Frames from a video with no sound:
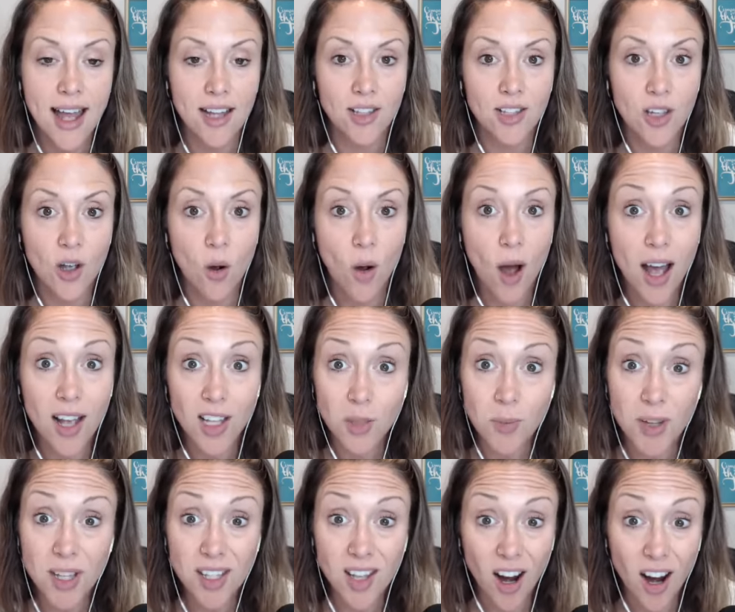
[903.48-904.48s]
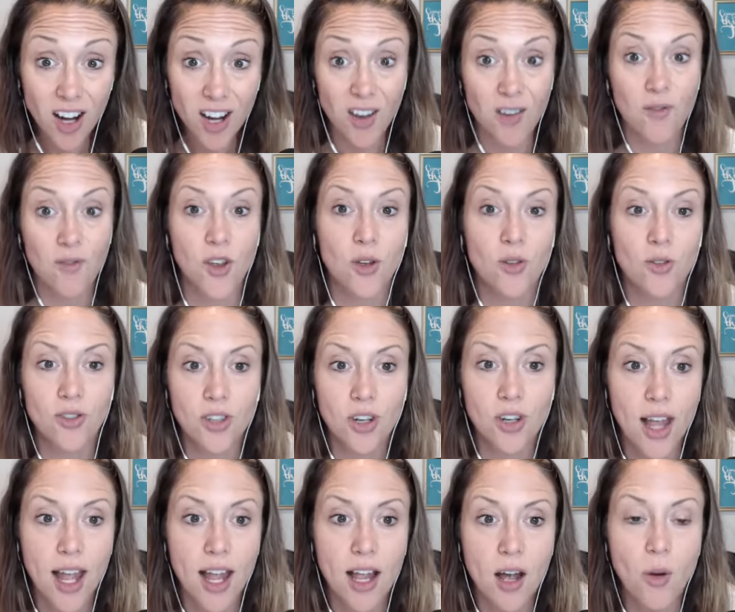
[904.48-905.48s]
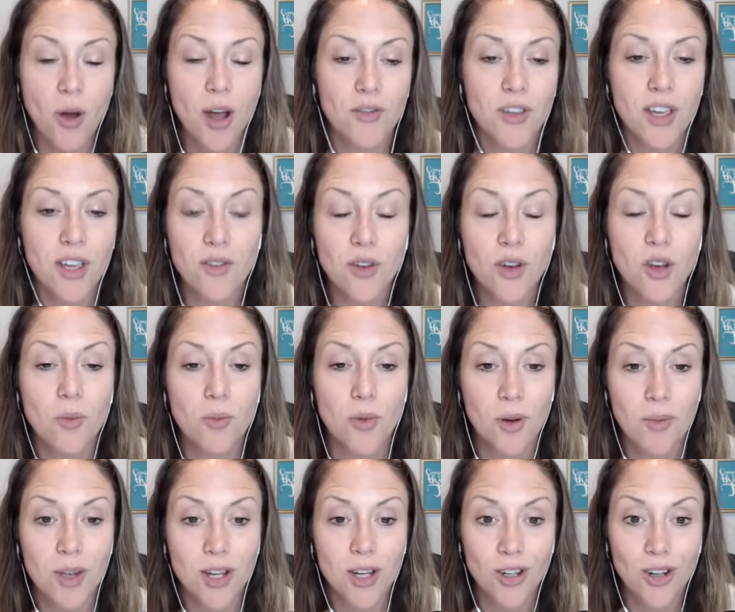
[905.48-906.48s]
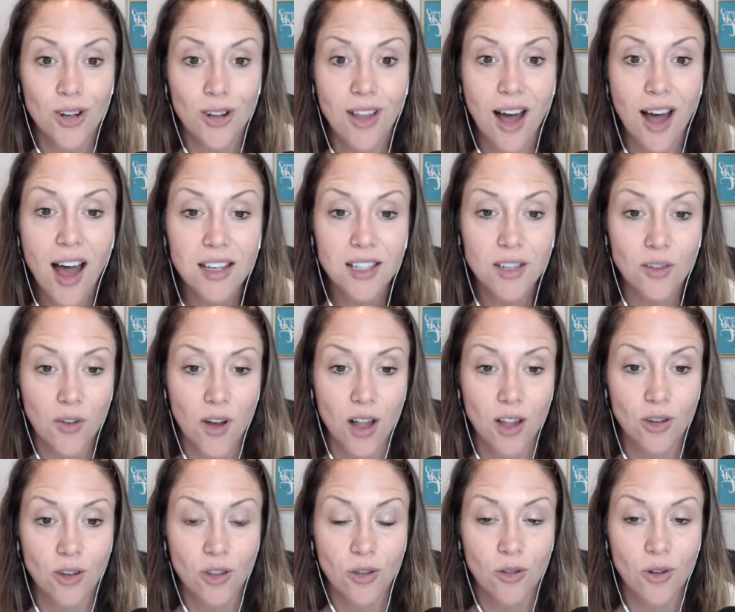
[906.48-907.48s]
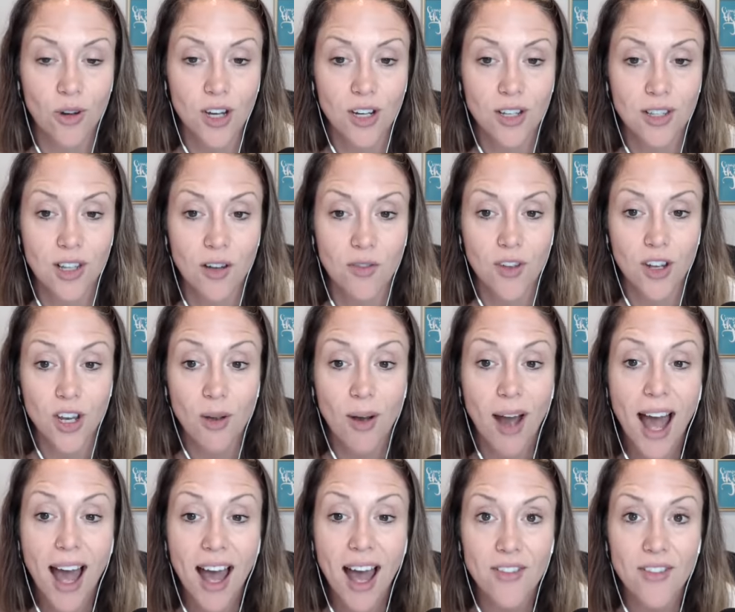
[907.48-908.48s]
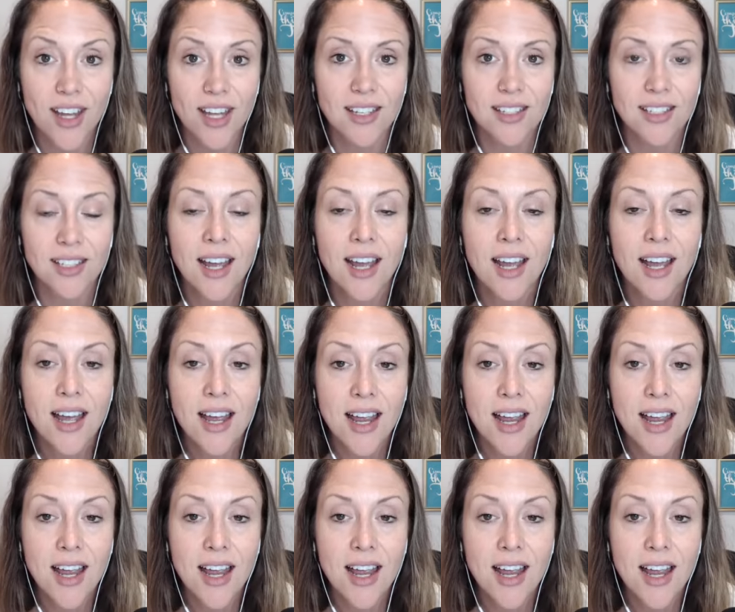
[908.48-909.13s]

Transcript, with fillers: And so husbands are confused. They're like, oh, I've given you permission a lot to follow through on yourself and you haven't.